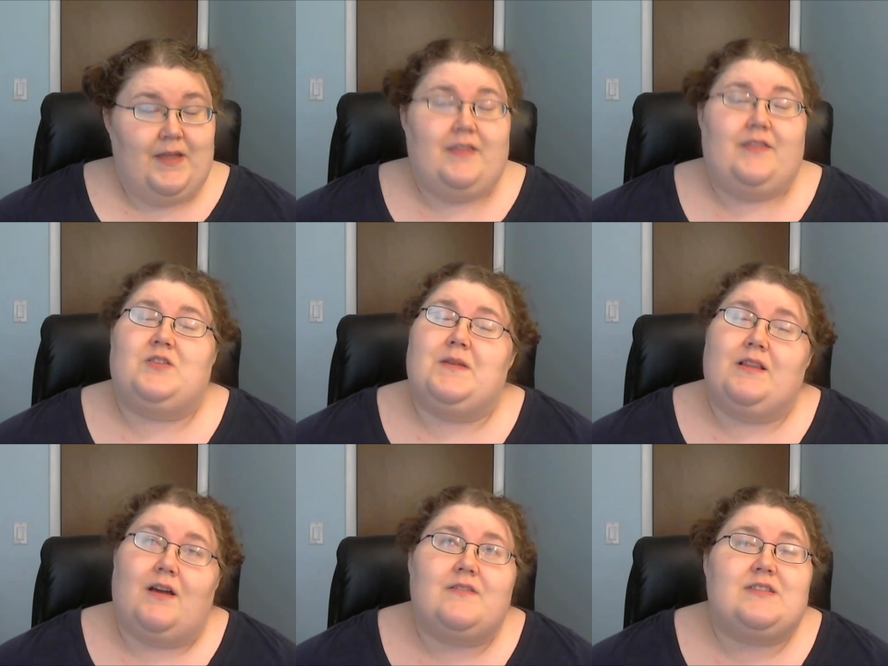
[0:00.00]
There's been a
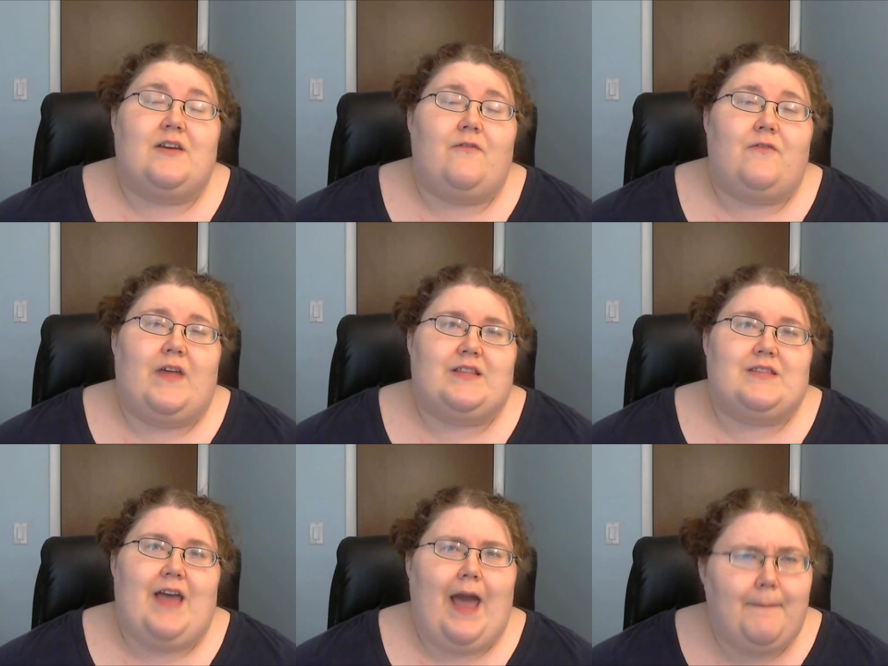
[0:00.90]
lot of stuff
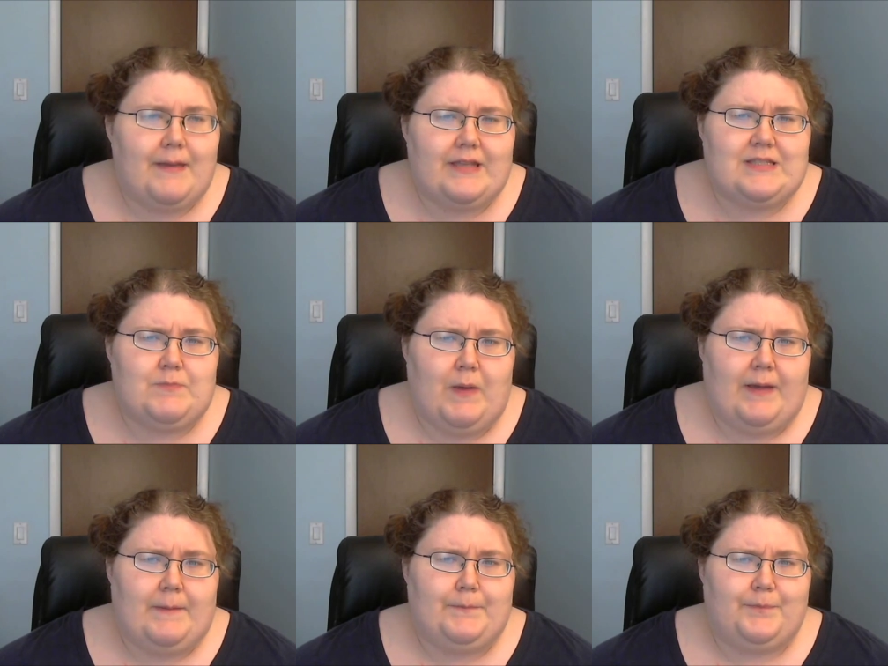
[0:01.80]
that's happened,
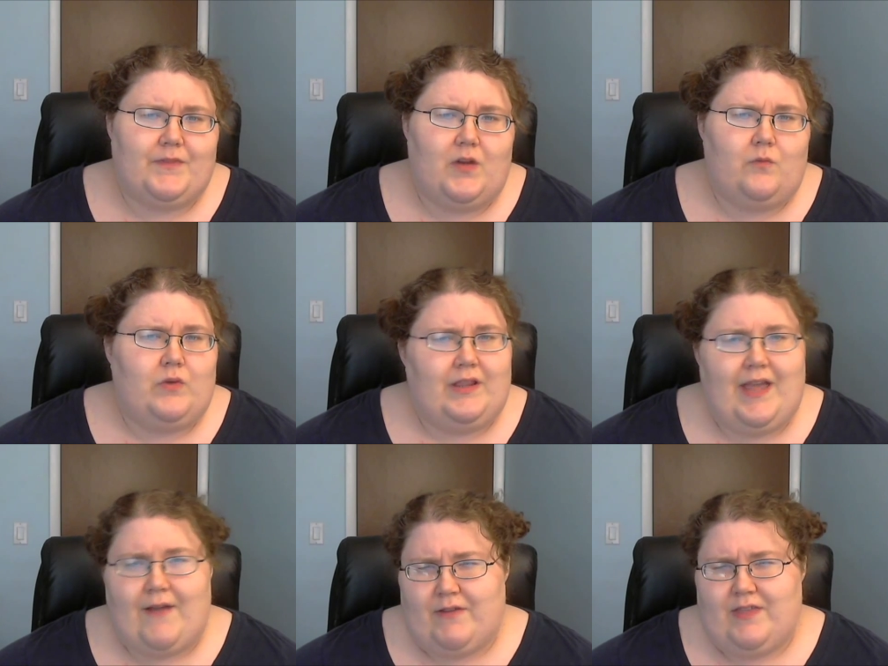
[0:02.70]
but
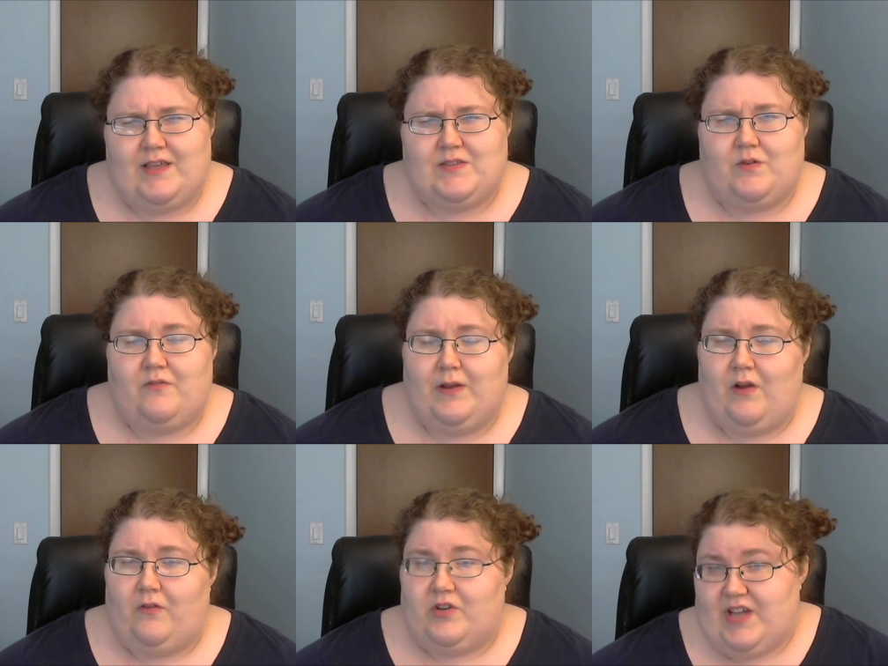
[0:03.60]
really everything's sort of been
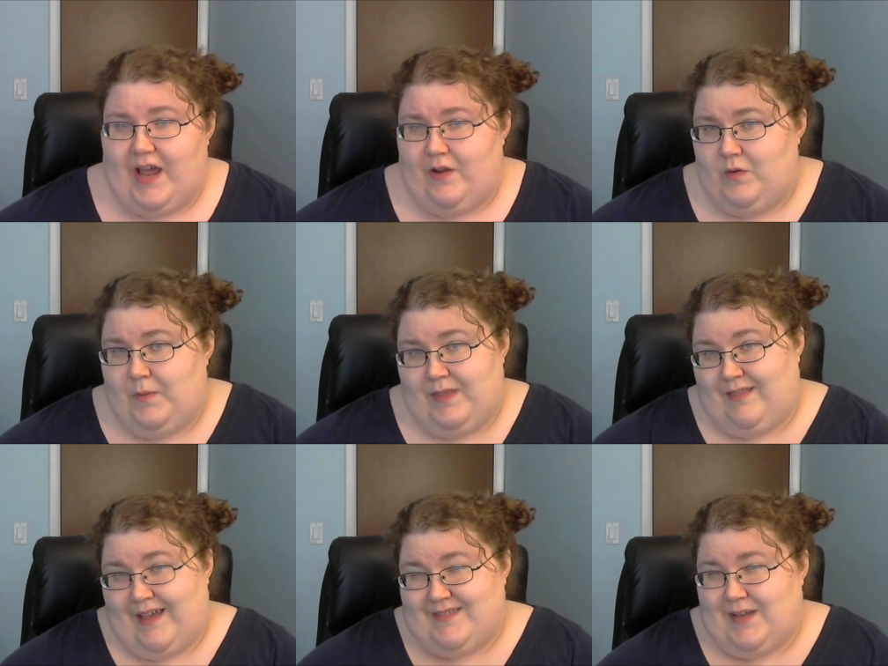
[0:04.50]
overshadowed by the
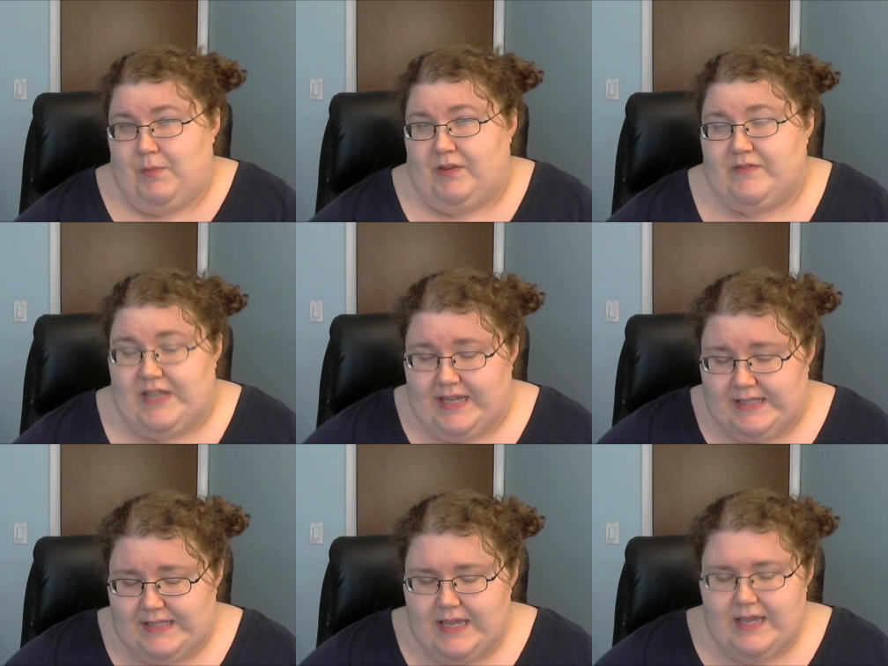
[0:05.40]
last couple of
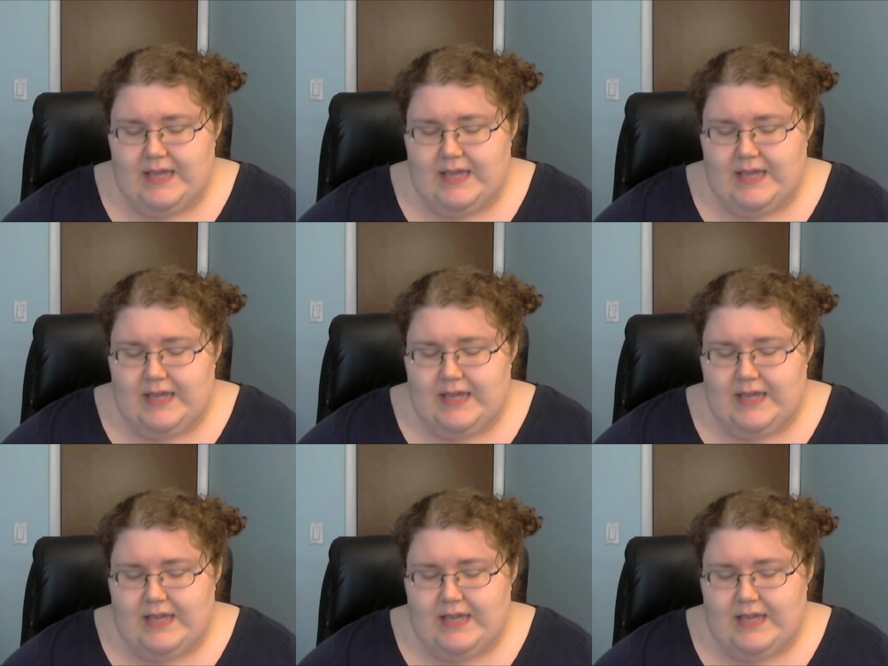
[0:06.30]
days.